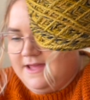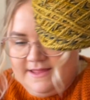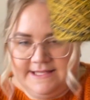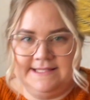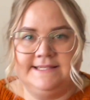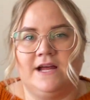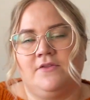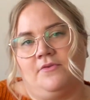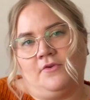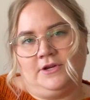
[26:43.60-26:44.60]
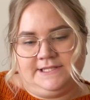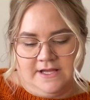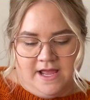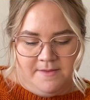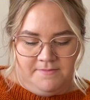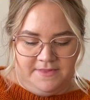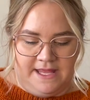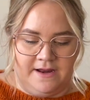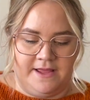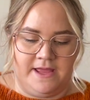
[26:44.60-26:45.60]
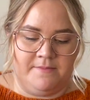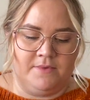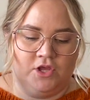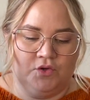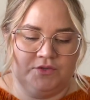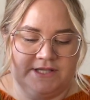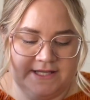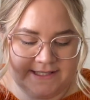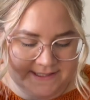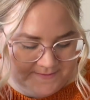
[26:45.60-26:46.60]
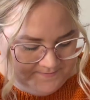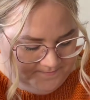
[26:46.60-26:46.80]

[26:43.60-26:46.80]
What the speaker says: This is now the third time that I am using this.